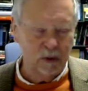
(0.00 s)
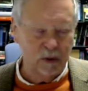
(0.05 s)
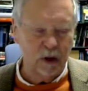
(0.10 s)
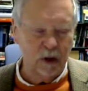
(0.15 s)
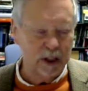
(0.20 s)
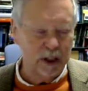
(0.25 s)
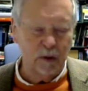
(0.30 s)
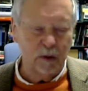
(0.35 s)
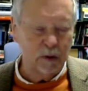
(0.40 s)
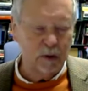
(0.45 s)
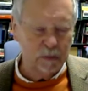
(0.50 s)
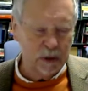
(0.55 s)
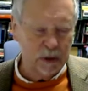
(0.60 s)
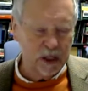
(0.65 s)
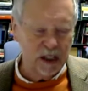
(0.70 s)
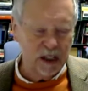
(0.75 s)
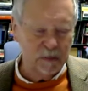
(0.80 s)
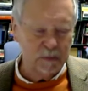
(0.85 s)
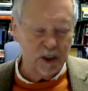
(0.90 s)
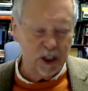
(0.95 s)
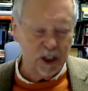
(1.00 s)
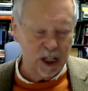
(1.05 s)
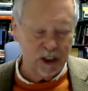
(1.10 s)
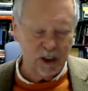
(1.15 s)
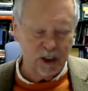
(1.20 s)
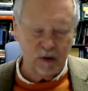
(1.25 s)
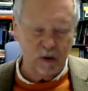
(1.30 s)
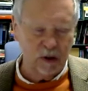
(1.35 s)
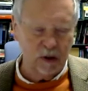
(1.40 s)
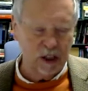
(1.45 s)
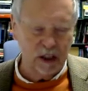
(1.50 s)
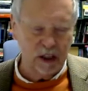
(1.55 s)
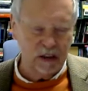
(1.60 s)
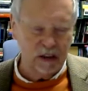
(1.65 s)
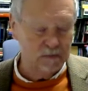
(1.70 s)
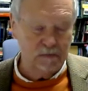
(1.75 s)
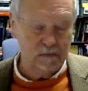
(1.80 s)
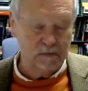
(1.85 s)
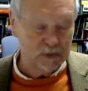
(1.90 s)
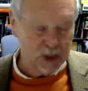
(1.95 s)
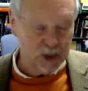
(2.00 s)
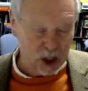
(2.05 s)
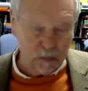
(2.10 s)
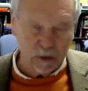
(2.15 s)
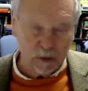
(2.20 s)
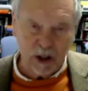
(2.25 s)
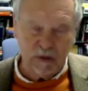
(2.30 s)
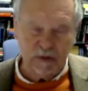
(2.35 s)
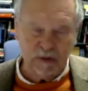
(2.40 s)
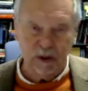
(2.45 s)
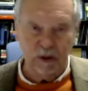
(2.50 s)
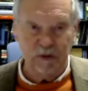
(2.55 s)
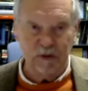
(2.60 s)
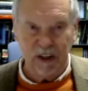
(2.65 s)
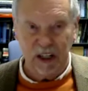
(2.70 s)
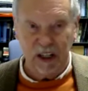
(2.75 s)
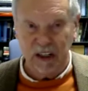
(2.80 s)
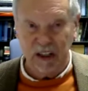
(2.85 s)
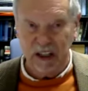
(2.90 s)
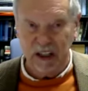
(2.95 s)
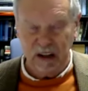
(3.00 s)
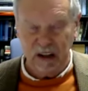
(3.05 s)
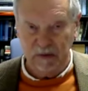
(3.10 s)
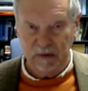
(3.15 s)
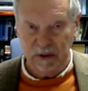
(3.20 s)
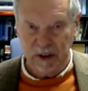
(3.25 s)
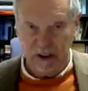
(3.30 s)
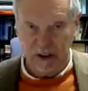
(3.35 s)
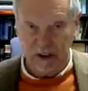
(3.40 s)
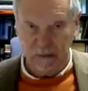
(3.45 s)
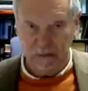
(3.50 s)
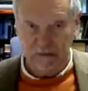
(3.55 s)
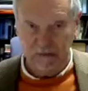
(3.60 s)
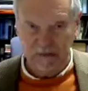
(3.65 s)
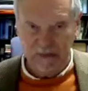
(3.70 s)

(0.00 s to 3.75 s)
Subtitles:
you would be obsessed with someone if you fell in love with them.